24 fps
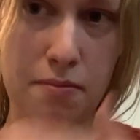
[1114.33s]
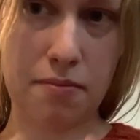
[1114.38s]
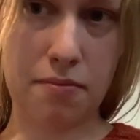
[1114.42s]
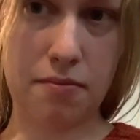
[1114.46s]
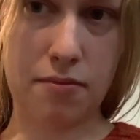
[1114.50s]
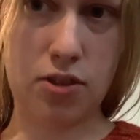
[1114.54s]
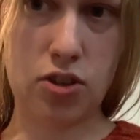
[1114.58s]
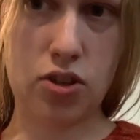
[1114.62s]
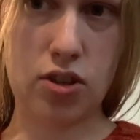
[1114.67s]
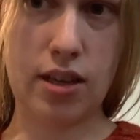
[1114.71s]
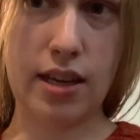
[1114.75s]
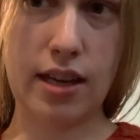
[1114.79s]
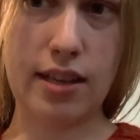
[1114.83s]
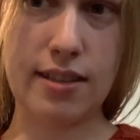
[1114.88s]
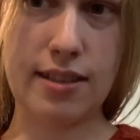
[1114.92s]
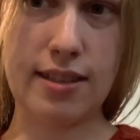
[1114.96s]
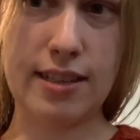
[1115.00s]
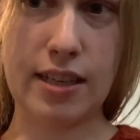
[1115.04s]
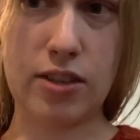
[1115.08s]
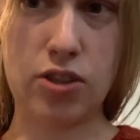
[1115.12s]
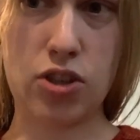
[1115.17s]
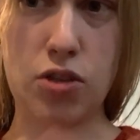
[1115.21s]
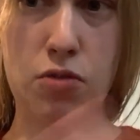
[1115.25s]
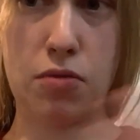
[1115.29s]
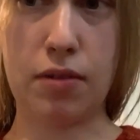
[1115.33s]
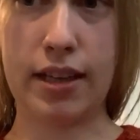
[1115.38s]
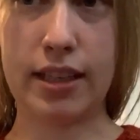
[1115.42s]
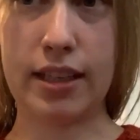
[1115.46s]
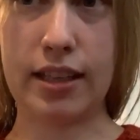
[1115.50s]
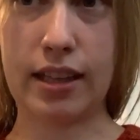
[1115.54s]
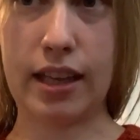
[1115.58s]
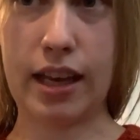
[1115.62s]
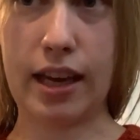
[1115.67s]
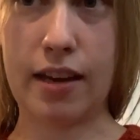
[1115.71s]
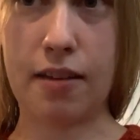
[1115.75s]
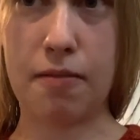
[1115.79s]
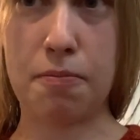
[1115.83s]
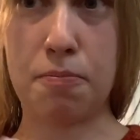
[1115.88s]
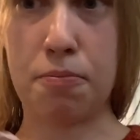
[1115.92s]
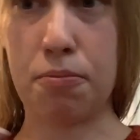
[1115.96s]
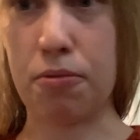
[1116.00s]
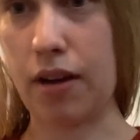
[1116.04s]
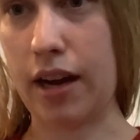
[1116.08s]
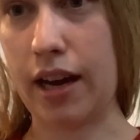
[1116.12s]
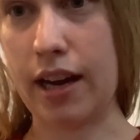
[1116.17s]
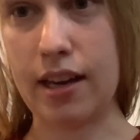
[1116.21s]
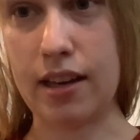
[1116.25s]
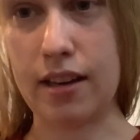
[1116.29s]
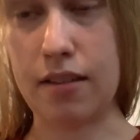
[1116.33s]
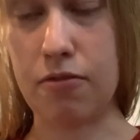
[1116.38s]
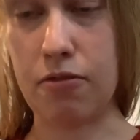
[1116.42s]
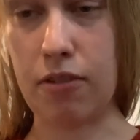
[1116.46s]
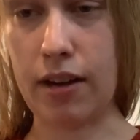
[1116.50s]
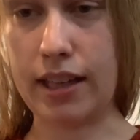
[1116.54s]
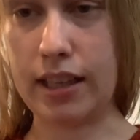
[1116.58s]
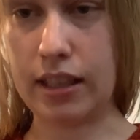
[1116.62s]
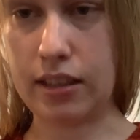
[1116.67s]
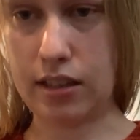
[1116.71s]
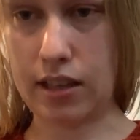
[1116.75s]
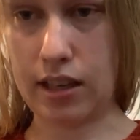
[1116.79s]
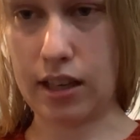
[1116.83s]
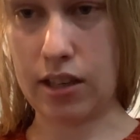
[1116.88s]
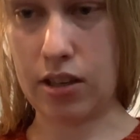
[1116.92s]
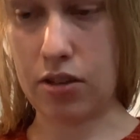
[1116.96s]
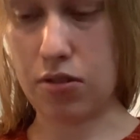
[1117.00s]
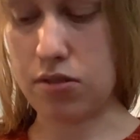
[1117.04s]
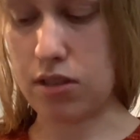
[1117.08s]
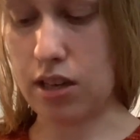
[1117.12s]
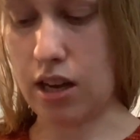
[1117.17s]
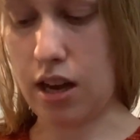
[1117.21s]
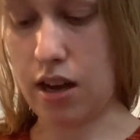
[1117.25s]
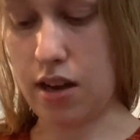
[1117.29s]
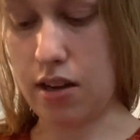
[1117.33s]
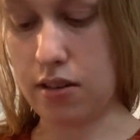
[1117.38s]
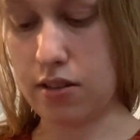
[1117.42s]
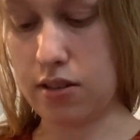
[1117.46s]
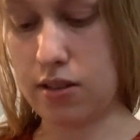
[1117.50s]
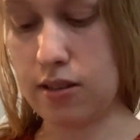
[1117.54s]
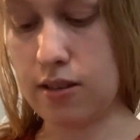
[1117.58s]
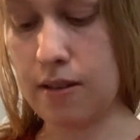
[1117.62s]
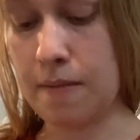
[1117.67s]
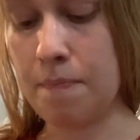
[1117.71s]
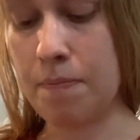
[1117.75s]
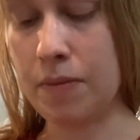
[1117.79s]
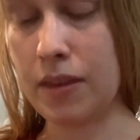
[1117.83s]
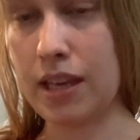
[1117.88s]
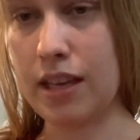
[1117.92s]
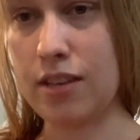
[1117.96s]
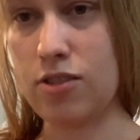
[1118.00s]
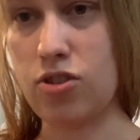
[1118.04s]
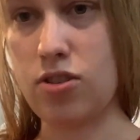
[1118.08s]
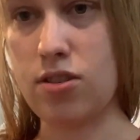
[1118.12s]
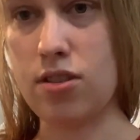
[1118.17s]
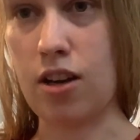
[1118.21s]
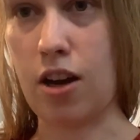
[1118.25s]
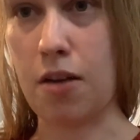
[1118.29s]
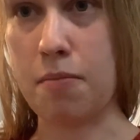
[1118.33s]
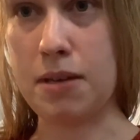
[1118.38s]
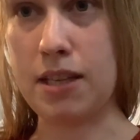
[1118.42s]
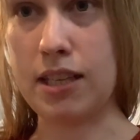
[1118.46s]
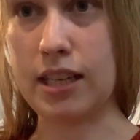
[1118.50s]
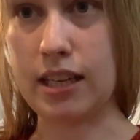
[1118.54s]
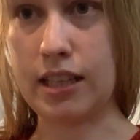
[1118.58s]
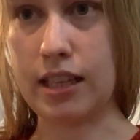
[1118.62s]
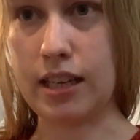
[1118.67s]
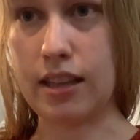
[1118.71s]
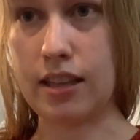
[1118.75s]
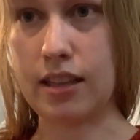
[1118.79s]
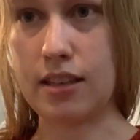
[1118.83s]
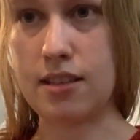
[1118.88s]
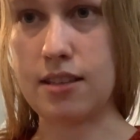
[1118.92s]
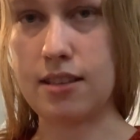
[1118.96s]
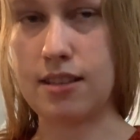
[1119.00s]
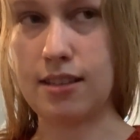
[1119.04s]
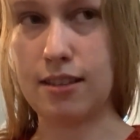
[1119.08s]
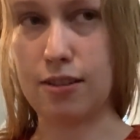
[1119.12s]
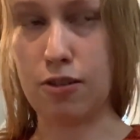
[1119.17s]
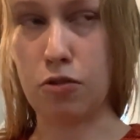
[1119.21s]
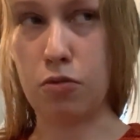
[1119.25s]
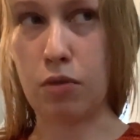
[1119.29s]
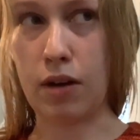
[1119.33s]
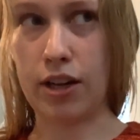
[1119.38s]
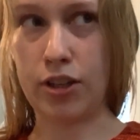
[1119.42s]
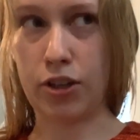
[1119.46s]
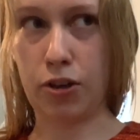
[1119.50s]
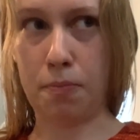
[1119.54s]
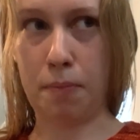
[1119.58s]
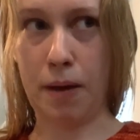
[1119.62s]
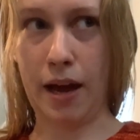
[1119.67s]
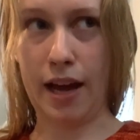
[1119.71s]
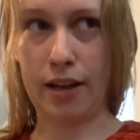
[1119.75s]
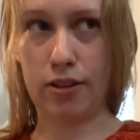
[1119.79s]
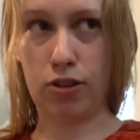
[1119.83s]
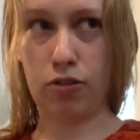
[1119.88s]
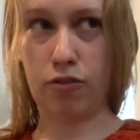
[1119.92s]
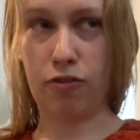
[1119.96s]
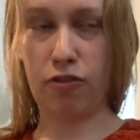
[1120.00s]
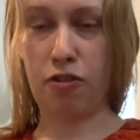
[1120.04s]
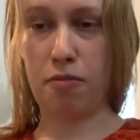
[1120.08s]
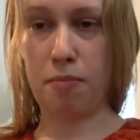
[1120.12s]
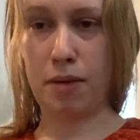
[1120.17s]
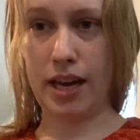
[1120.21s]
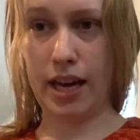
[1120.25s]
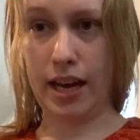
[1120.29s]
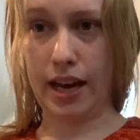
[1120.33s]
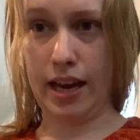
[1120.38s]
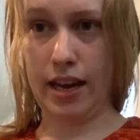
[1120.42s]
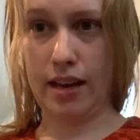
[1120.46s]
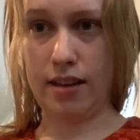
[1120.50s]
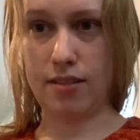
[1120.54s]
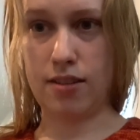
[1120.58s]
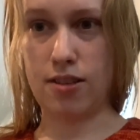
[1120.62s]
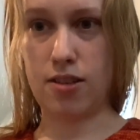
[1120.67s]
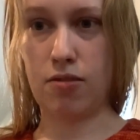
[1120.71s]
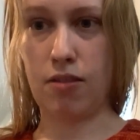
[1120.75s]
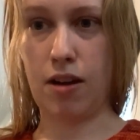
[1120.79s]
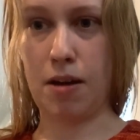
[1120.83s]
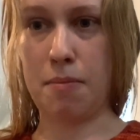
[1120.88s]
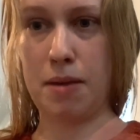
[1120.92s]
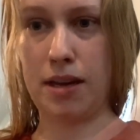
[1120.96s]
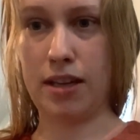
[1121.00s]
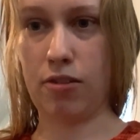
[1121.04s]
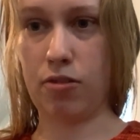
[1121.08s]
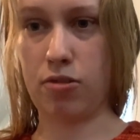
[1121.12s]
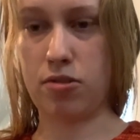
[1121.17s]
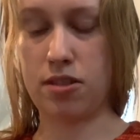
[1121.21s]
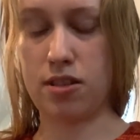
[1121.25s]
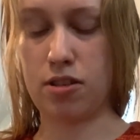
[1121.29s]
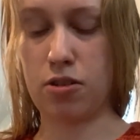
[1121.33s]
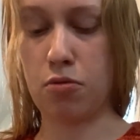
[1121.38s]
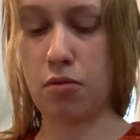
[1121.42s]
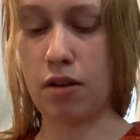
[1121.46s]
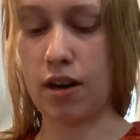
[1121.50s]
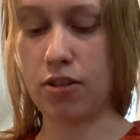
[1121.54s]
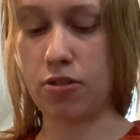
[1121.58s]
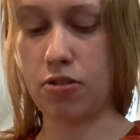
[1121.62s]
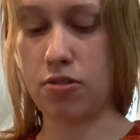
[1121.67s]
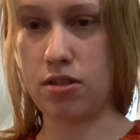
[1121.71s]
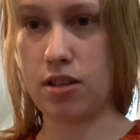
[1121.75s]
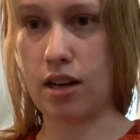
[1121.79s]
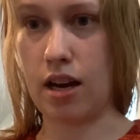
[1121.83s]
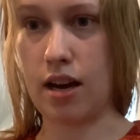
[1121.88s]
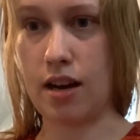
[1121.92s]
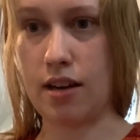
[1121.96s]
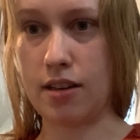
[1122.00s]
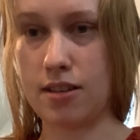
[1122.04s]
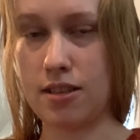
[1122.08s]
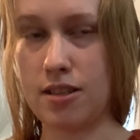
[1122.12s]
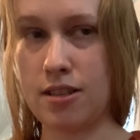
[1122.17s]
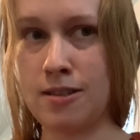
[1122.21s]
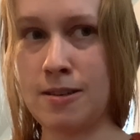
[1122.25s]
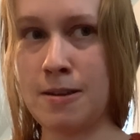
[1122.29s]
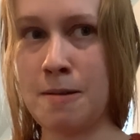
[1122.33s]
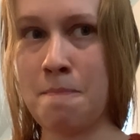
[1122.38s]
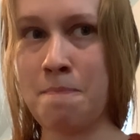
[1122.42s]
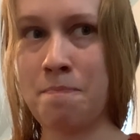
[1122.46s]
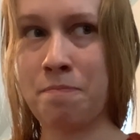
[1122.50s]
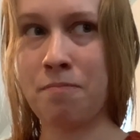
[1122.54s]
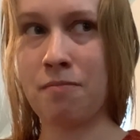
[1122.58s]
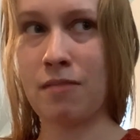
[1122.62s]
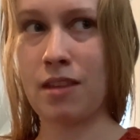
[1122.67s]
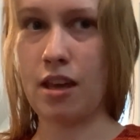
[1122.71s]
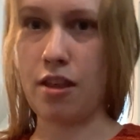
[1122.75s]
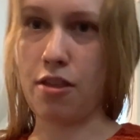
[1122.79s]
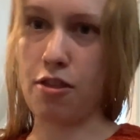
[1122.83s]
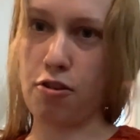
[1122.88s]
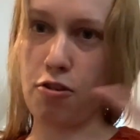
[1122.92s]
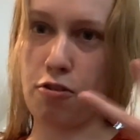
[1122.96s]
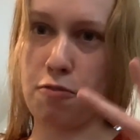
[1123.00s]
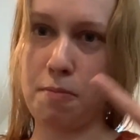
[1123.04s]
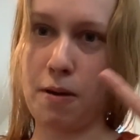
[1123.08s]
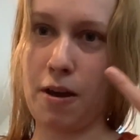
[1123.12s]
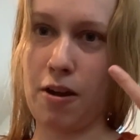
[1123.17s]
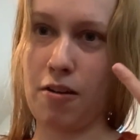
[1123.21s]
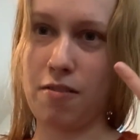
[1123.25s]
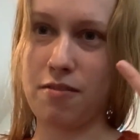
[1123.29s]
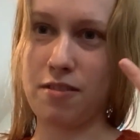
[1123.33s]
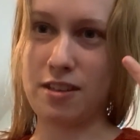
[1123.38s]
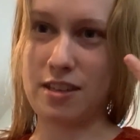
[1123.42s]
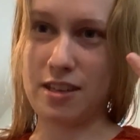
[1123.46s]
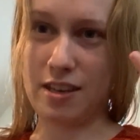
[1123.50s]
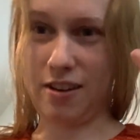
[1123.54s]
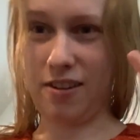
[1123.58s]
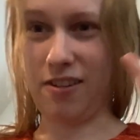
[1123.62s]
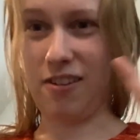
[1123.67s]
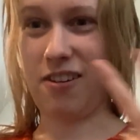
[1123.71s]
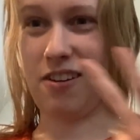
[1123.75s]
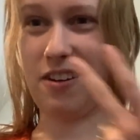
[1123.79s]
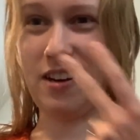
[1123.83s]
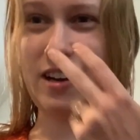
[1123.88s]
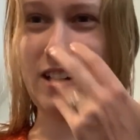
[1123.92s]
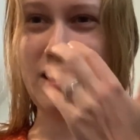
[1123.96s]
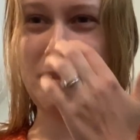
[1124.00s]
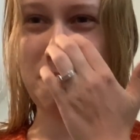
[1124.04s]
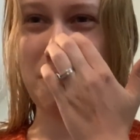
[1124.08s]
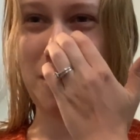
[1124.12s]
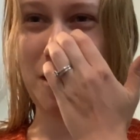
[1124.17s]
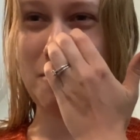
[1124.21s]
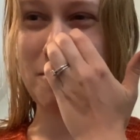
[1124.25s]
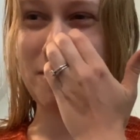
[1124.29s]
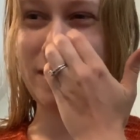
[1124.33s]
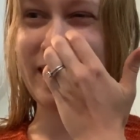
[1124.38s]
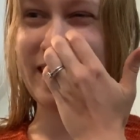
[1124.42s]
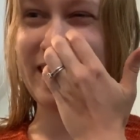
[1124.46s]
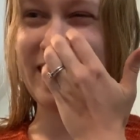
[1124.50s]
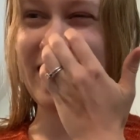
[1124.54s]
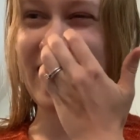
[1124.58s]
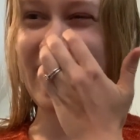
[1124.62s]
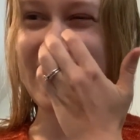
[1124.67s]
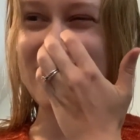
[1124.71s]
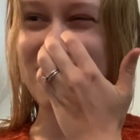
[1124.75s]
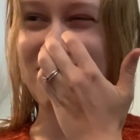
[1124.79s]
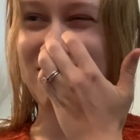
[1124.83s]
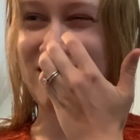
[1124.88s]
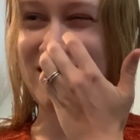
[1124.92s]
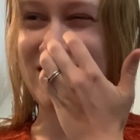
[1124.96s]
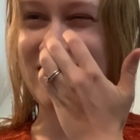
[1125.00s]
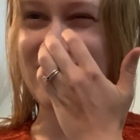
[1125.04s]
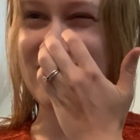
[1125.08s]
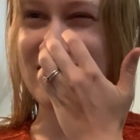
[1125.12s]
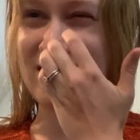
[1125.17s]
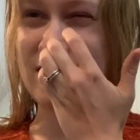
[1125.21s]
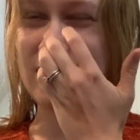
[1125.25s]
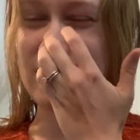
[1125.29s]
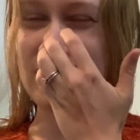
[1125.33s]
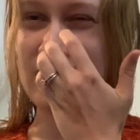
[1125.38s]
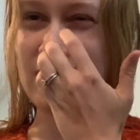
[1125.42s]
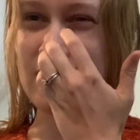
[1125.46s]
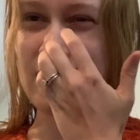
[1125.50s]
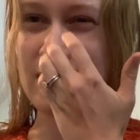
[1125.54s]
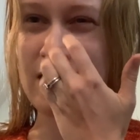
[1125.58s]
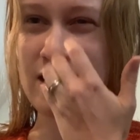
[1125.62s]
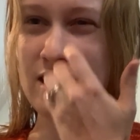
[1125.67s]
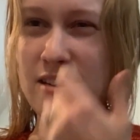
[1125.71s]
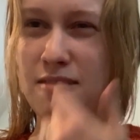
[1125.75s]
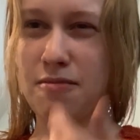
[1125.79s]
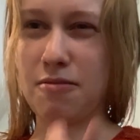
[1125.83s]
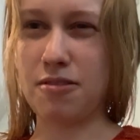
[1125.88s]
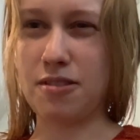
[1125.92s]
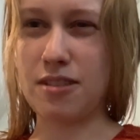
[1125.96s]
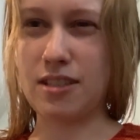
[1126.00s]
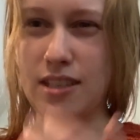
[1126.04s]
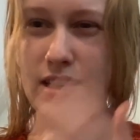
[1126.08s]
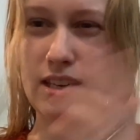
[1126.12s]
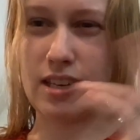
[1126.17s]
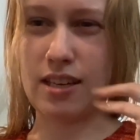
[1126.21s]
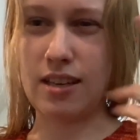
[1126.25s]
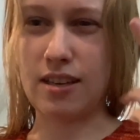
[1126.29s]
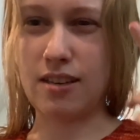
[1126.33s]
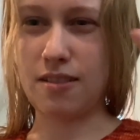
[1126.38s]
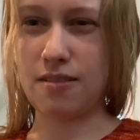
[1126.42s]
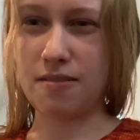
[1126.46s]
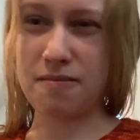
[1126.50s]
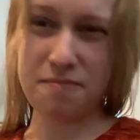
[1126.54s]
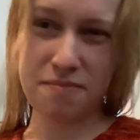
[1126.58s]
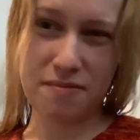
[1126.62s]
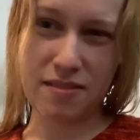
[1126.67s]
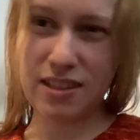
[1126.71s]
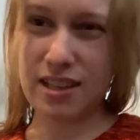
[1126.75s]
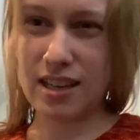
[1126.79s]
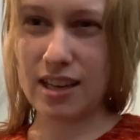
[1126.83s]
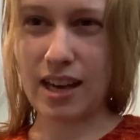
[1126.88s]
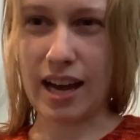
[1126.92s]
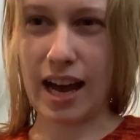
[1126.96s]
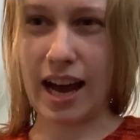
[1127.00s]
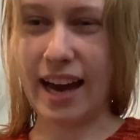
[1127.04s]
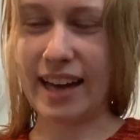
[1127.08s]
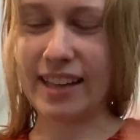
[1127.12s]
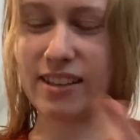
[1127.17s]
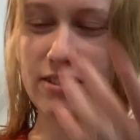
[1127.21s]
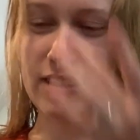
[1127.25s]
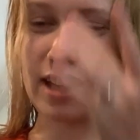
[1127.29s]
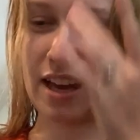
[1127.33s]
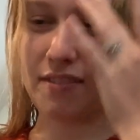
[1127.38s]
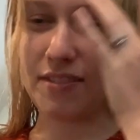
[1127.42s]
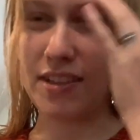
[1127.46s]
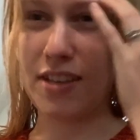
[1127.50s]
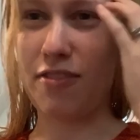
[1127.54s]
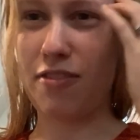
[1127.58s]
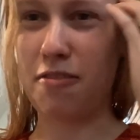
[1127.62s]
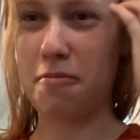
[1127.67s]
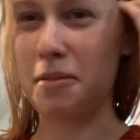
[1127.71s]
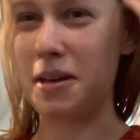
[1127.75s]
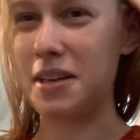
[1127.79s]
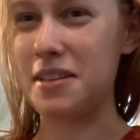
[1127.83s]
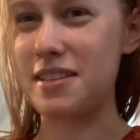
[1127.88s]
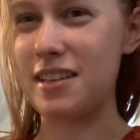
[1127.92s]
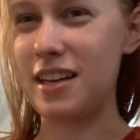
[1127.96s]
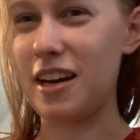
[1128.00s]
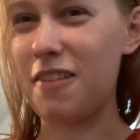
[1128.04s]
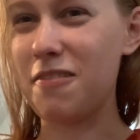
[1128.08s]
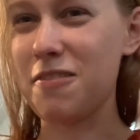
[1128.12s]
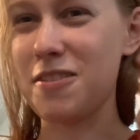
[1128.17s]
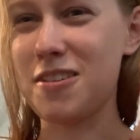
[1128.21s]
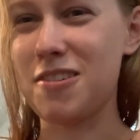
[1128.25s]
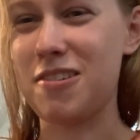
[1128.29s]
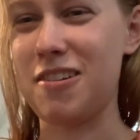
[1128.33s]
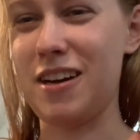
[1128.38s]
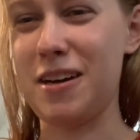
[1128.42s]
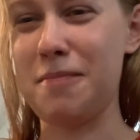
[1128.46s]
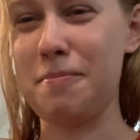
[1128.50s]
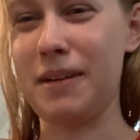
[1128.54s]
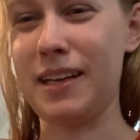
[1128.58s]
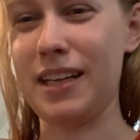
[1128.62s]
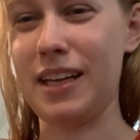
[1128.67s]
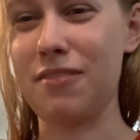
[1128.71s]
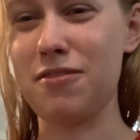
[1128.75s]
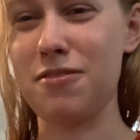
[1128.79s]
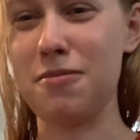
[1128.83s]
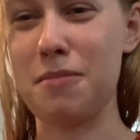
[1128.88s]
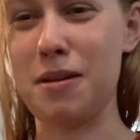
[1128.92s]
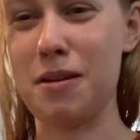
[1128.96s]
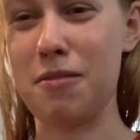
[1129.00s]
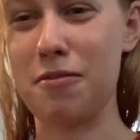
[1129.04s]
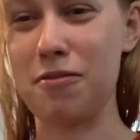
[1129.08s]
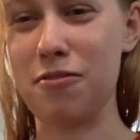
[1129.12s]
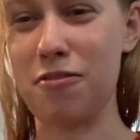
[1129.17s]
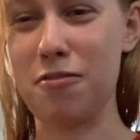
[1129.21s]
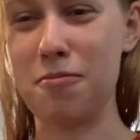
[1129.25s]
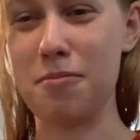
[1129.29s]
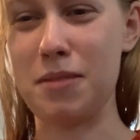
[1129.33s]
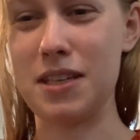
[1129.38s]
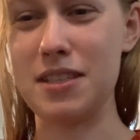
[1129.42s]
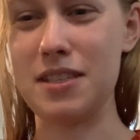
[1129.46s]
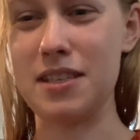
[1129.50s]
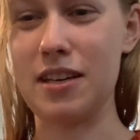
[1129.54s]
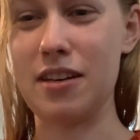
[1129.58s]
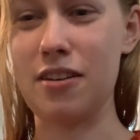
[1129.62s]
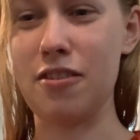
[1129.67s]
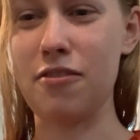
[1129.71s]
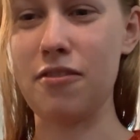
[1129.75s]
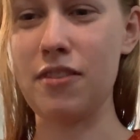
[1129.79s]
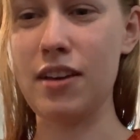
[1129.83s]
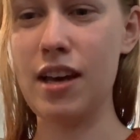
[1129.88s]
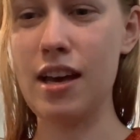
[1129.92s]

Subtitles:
She had said she wanted like bright red and yellow socks. She saw me knitting the Stillwater pattern for my aunt, so I made her Stillwater socks, third pair of the year, probably the last ones. We'll see. I don't have any for myself, so I might have to make one for myself.